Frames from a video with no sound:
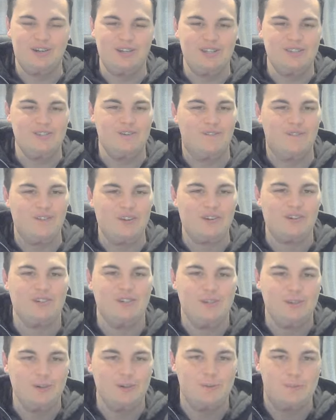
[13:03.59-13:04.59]
He's a very
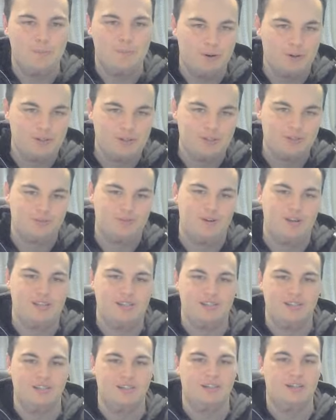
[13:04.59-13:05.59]
good boxer
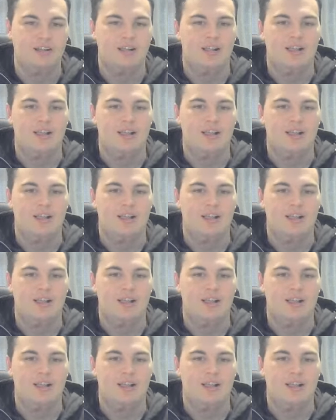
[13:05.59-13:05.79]
wrestler,